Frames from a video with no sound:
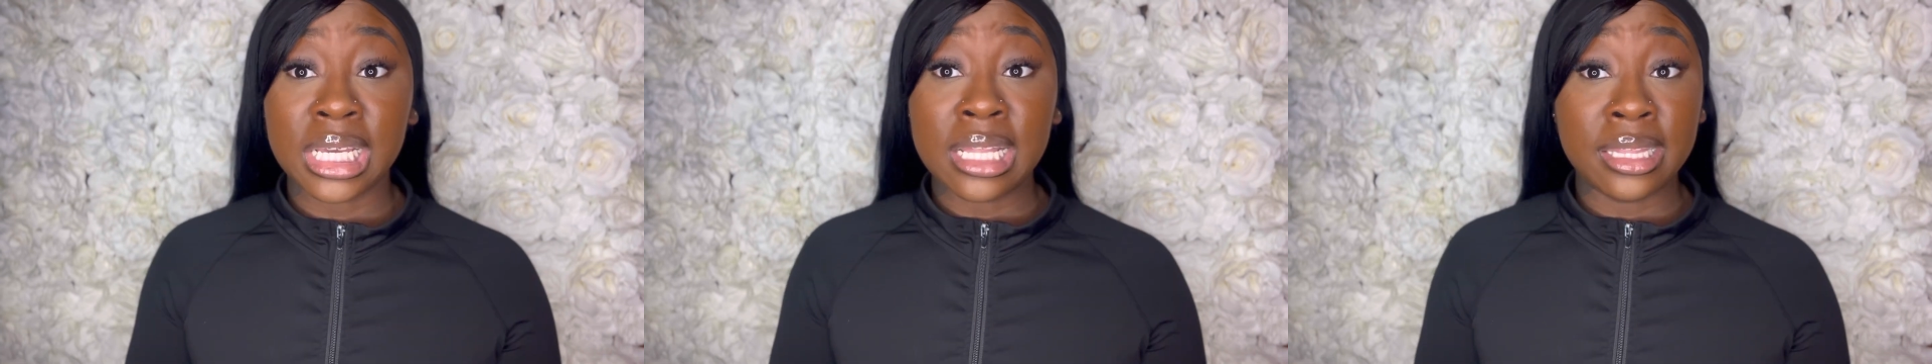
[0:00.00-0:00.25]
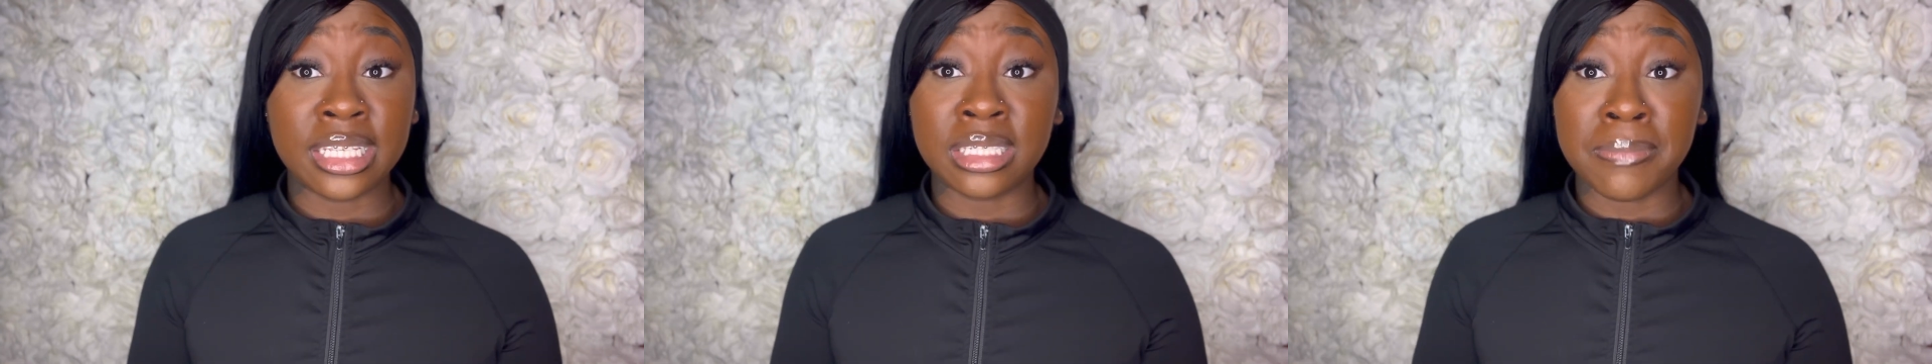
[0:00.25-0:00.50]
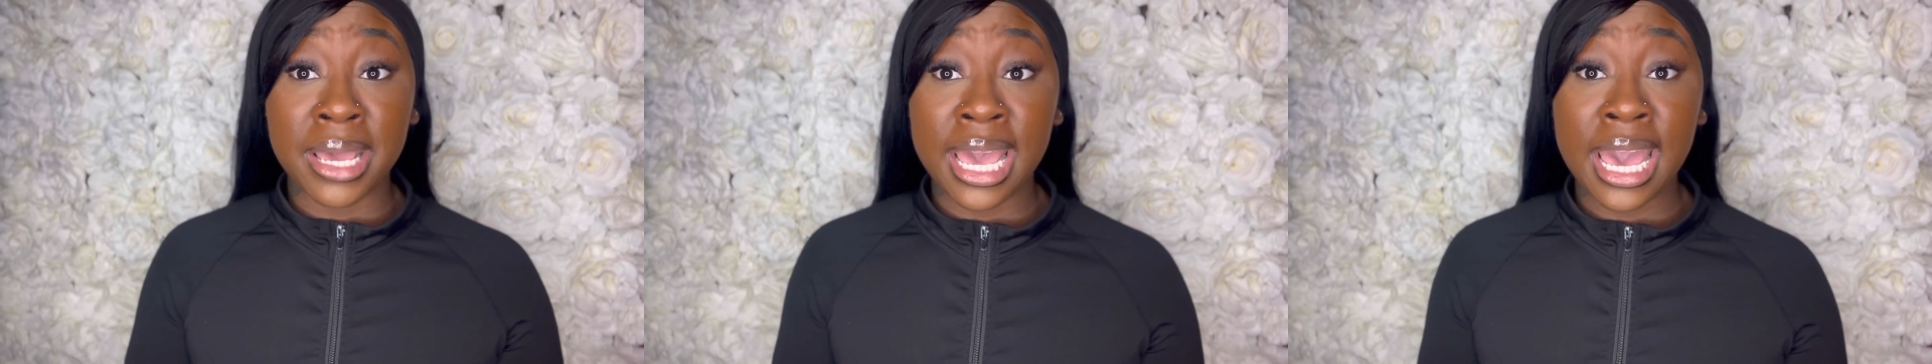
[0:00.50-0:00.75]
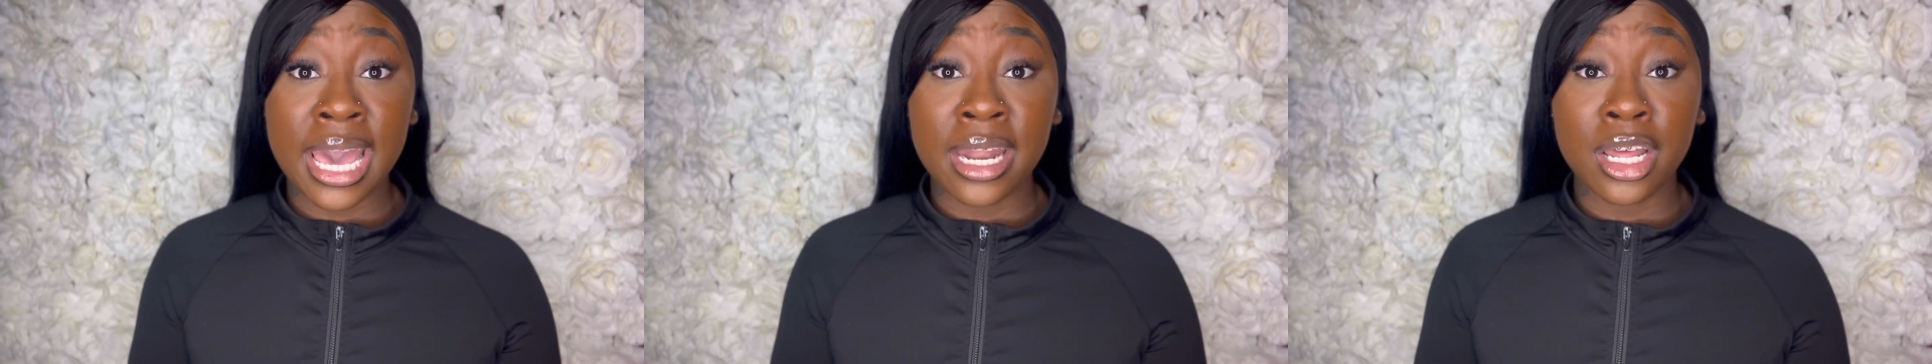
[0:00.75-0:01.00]
This
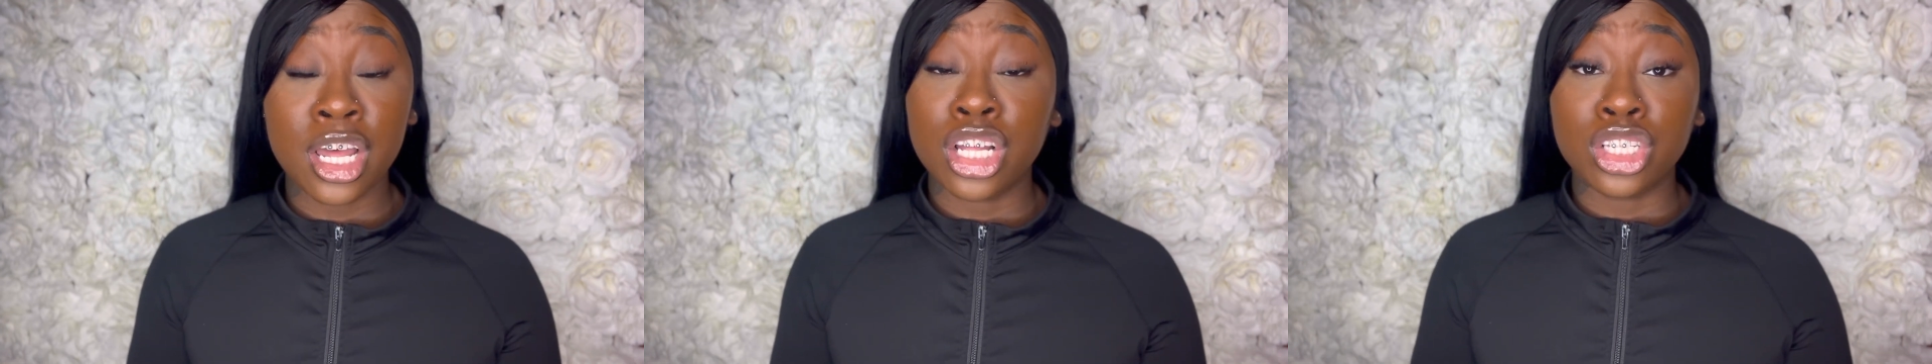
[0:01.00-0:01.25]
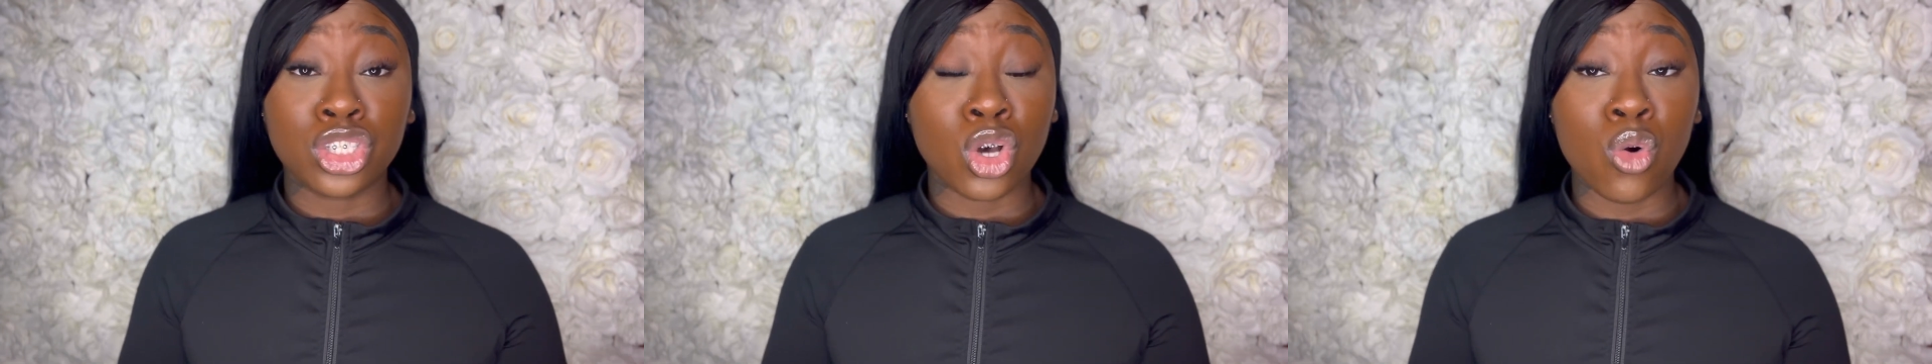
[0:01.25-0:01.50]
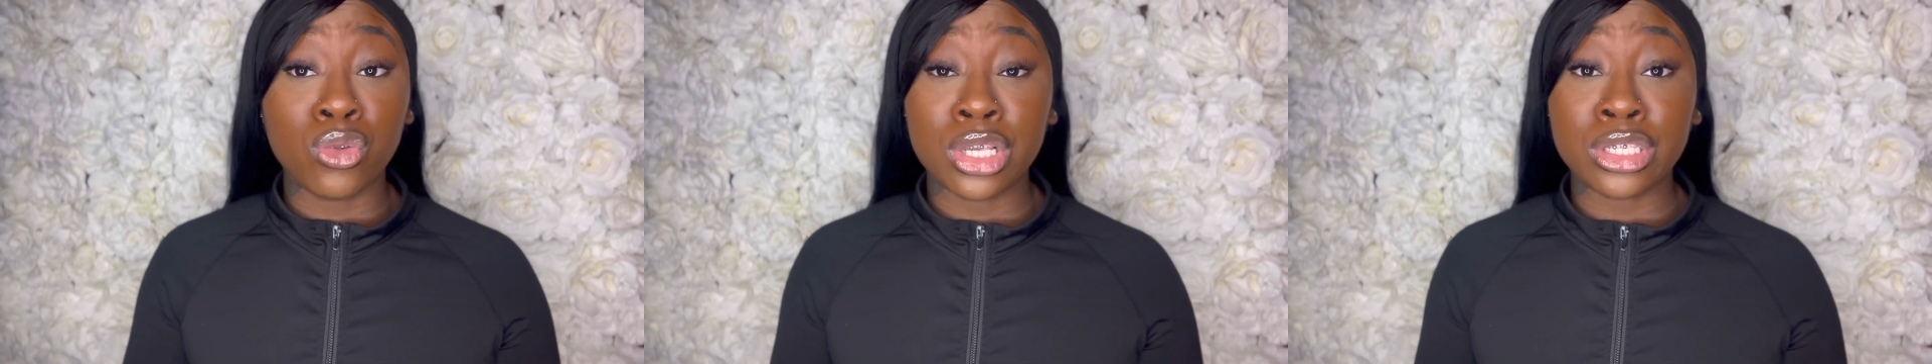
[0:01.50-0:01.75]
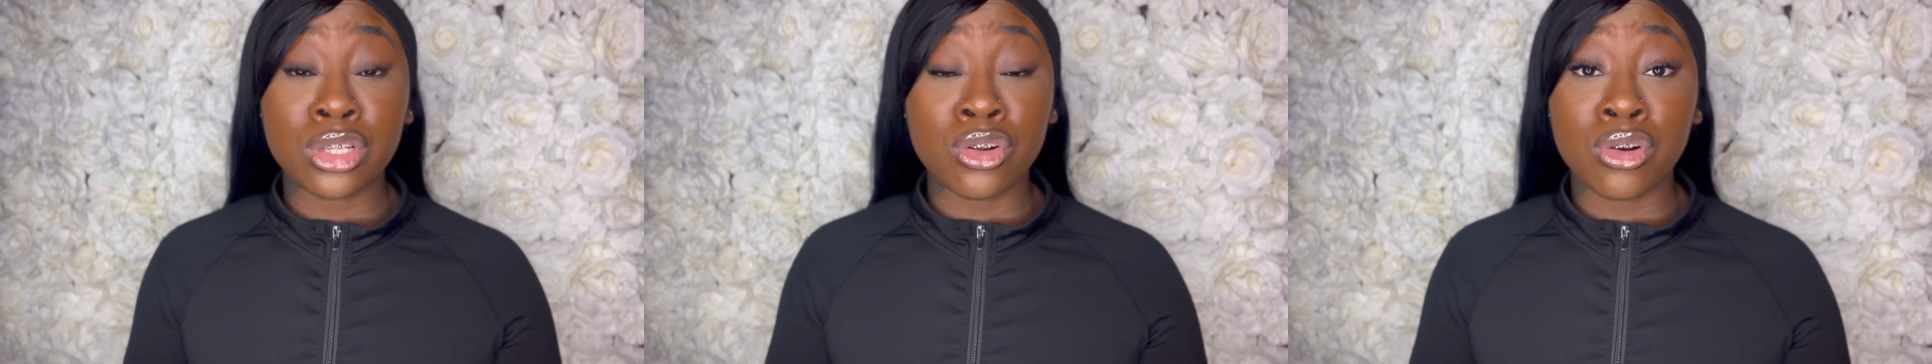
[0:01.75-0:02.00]
man told
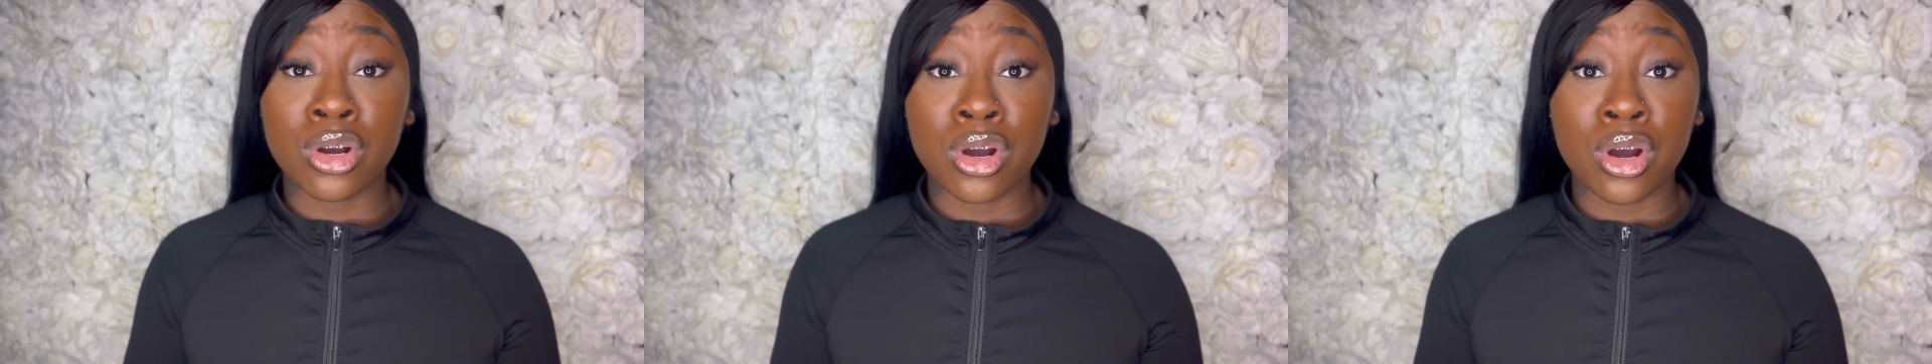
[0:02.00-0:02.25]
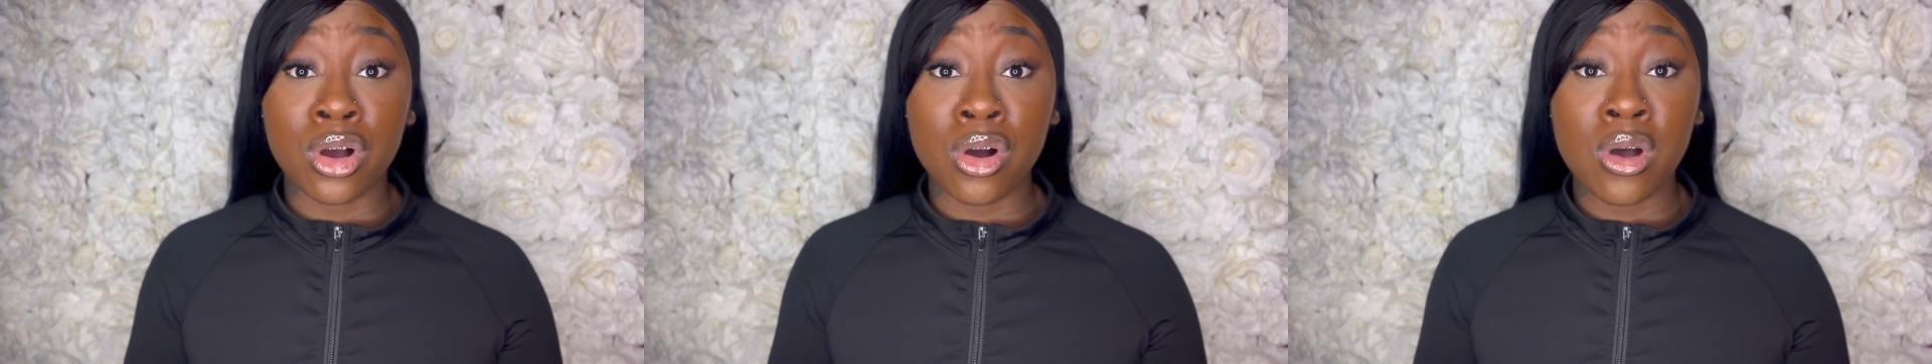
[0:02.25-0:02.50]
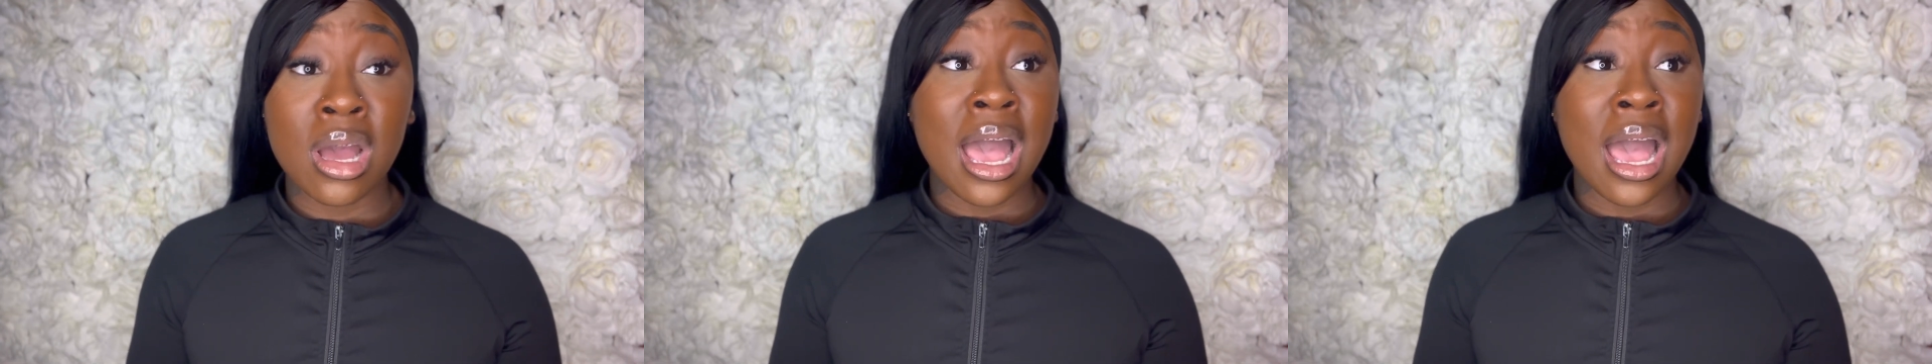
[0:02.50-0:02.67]
this little girl,